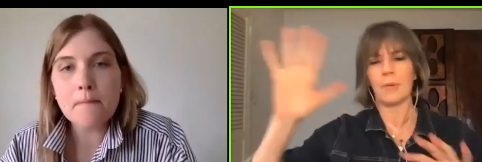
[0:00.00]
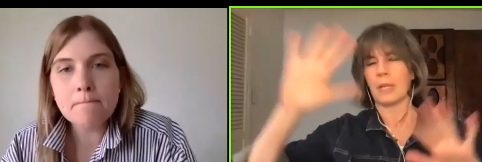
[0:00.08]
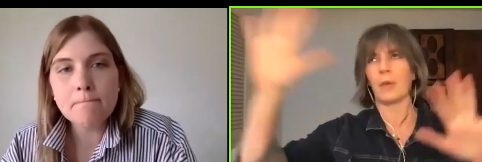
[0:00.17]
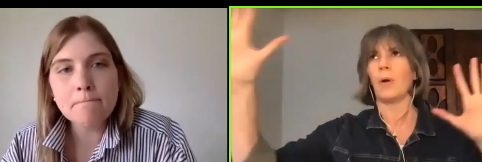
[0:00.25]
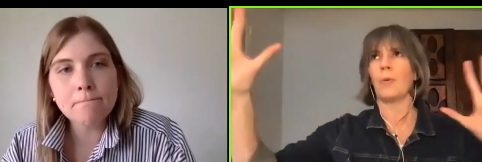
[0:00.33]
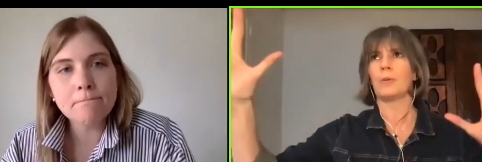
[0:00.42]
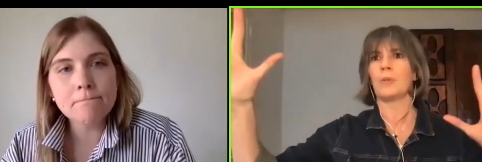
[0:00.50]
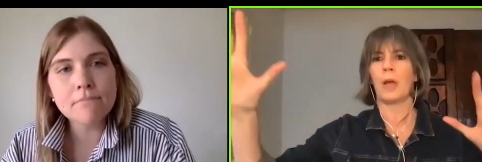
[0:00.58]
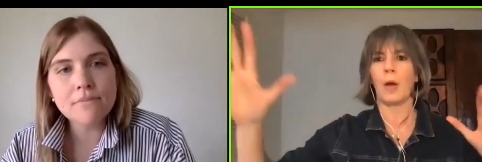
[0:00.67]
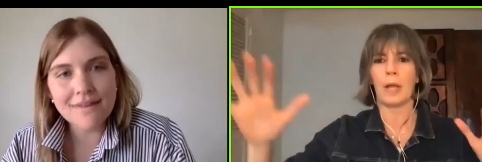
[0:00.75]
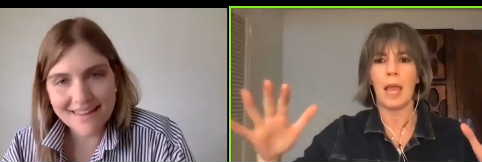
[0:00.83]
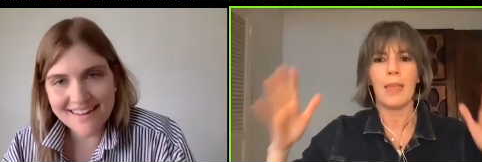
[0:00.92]
Speaker 1: was like, where was it
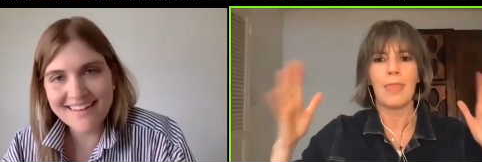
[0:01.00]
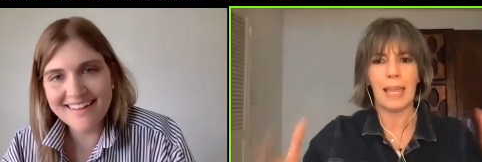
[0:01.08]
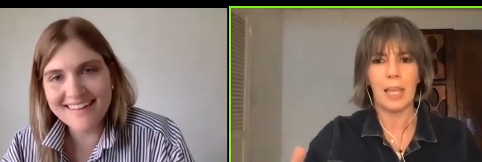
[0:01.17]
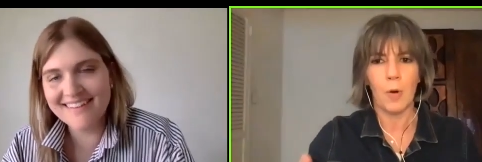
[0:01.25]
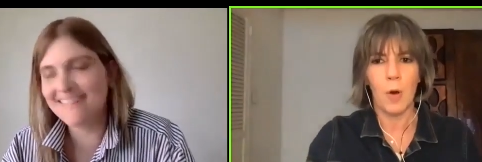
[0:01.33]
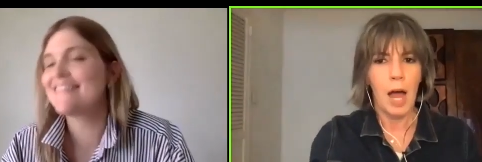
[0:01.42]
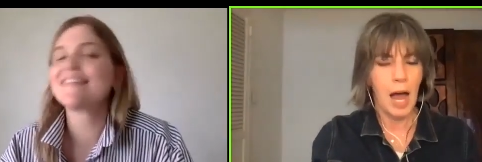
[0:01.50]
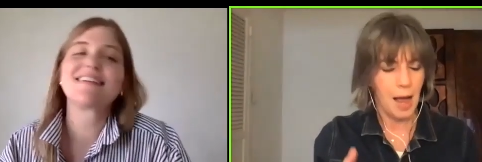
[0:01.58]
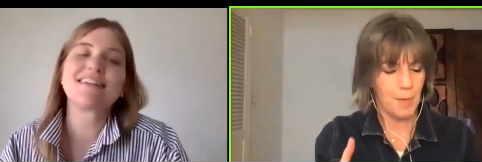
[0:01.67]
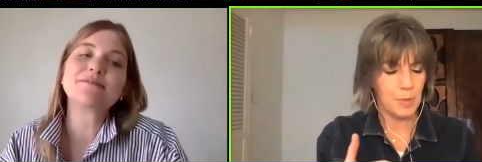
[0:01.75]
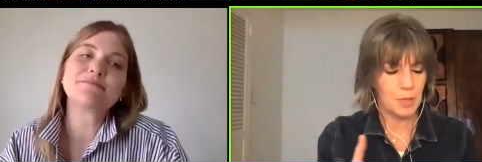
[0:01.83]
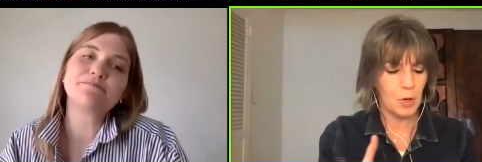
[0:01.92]
going? Thank you.
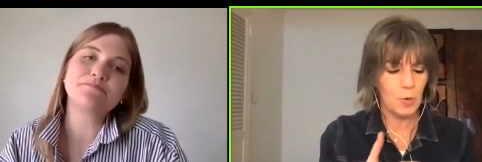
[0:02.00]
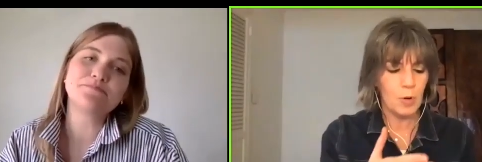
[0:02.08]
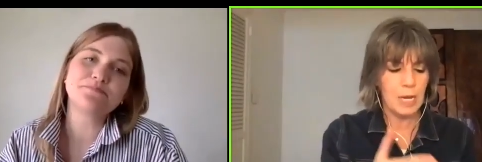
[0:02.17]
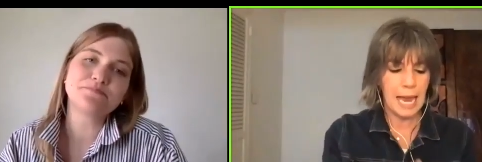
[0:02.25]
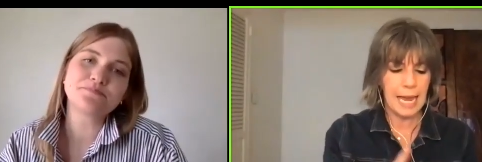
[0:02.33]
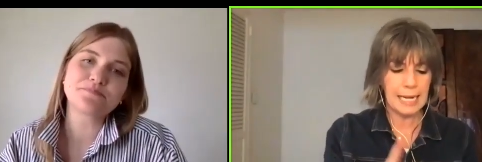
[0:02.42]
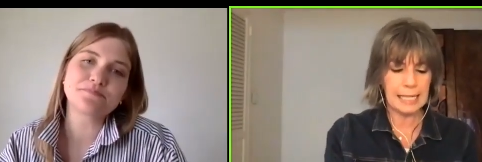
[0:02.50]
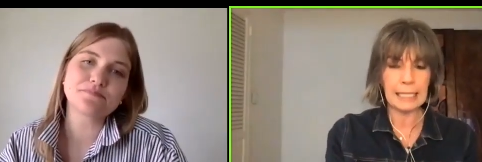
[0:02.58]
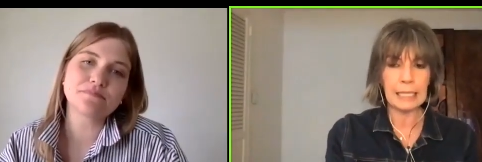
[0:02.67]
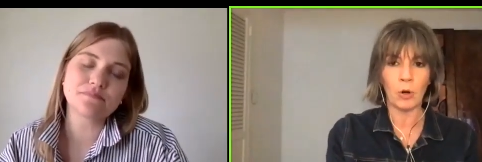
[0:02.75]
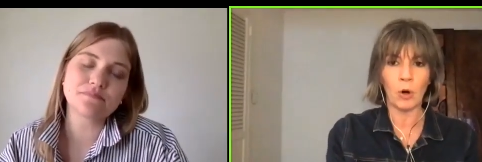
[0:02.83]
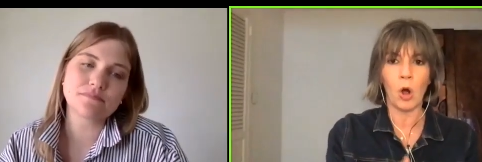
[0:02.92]
Um, so get
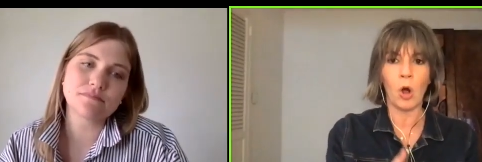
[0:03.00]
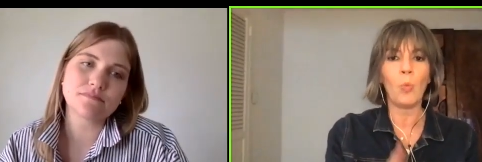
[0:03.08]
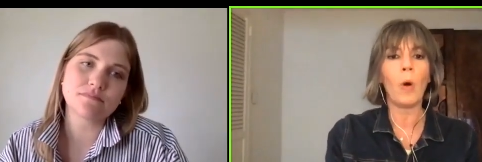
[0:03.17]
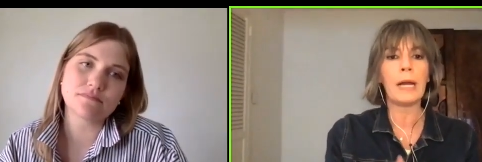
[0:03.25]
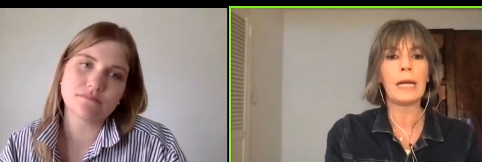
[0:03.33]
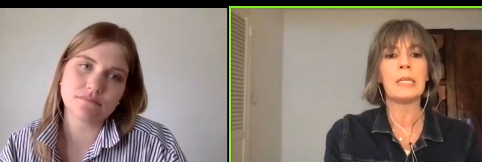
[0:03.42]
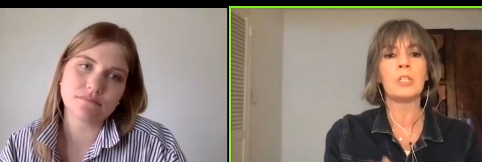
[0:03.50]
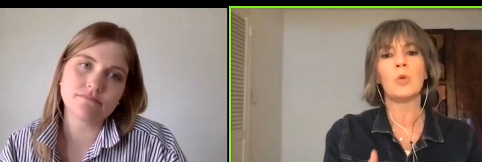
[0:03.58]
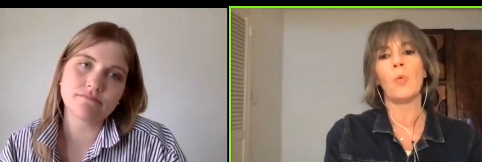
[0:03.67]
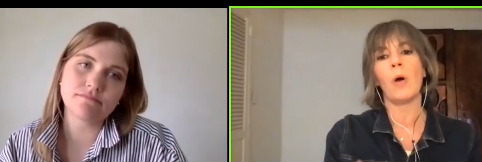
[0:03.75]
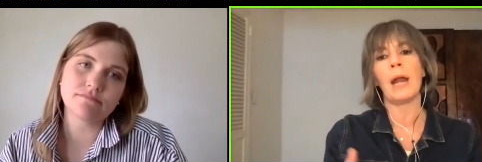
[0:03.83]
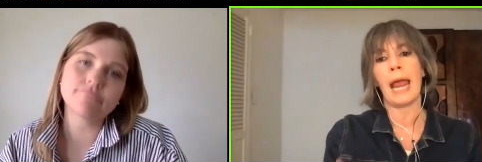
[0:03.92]
clear on what it is you
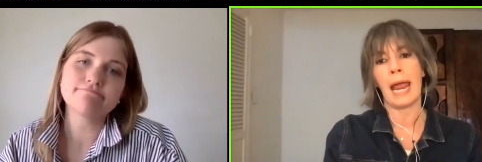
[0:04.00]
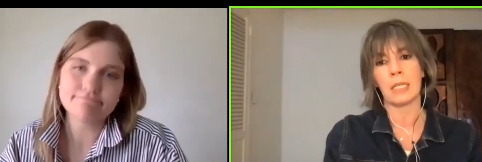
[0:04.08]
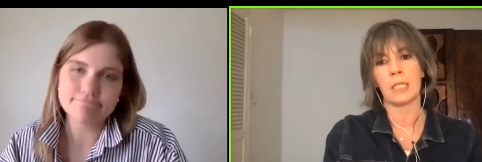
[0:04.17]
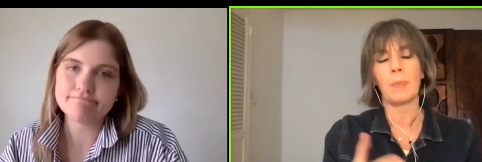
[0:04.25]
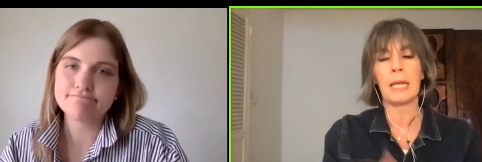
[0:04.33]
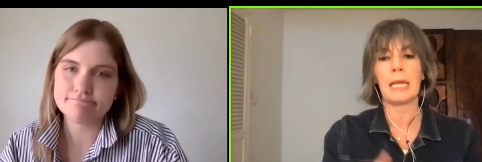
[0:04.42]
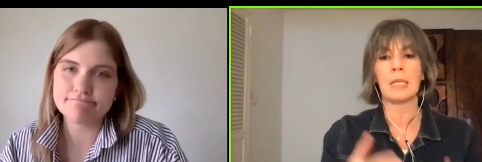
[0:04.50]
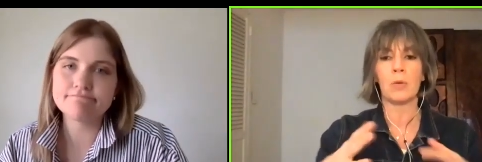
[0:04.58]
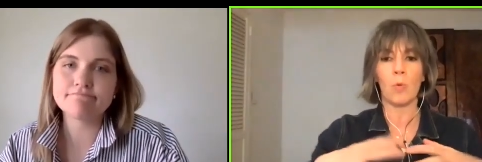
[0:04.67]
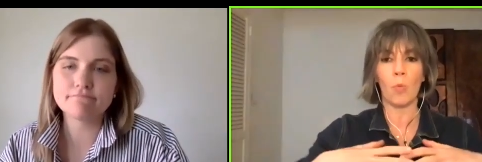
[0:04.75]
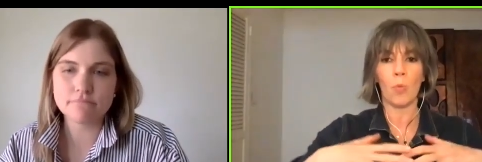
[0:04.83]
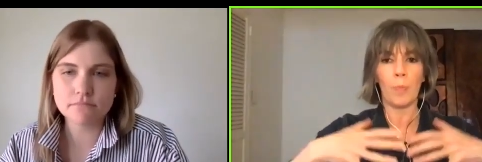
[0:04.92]
want to ask because
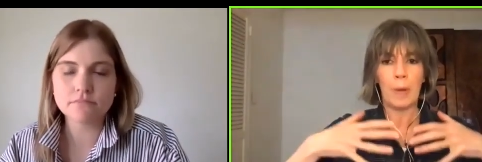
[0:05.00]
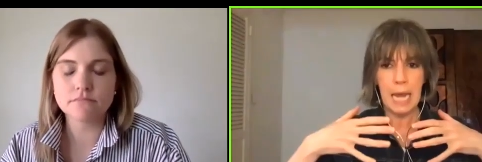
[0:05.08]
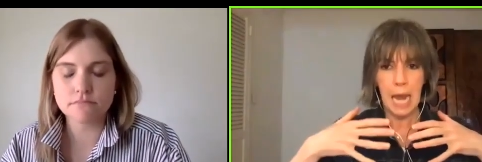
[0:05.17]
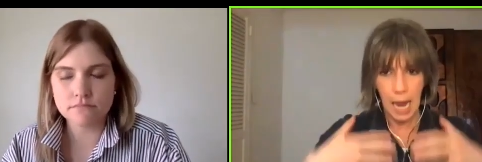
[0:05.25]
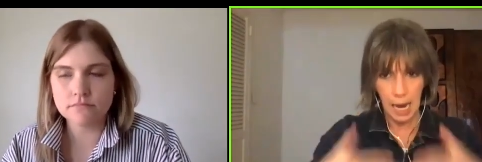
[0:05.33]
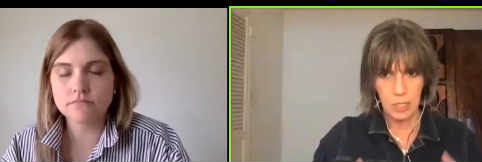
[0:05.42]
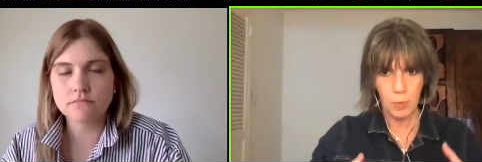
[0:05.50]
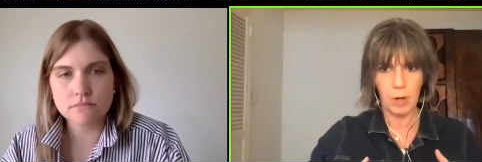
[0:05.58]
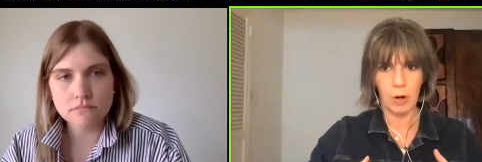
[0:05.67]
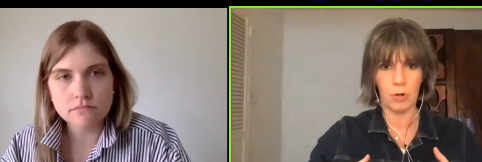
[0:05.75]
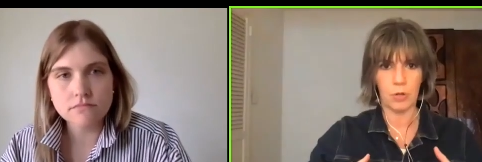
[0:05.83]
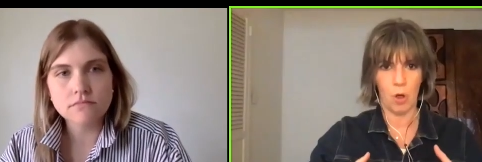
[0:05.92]
because we
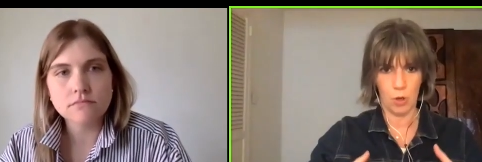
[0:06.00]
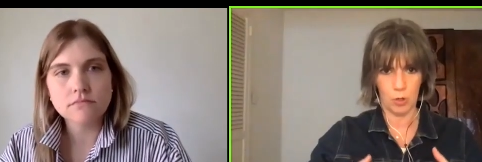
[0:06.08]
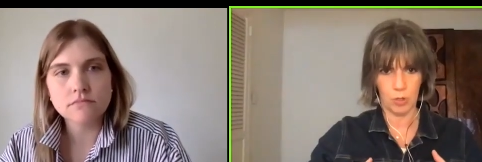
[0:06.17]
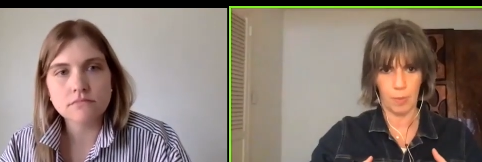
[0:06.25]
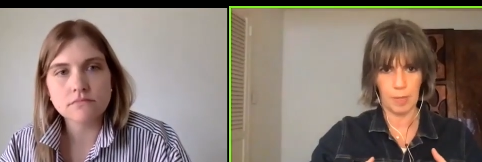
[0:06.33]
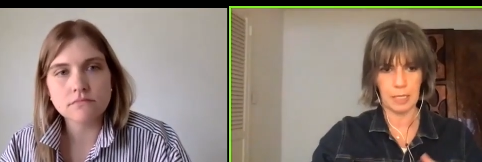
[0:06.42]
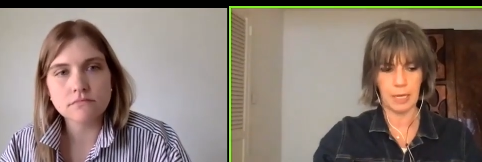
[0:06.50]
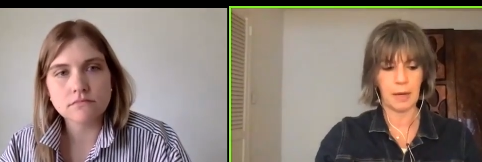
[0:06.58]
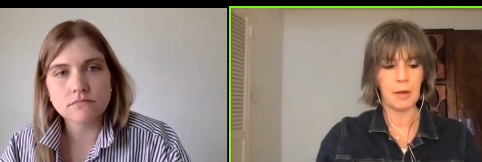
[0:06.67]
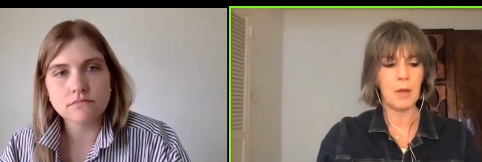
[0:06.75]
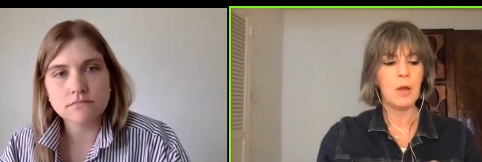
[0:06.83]
are also busy.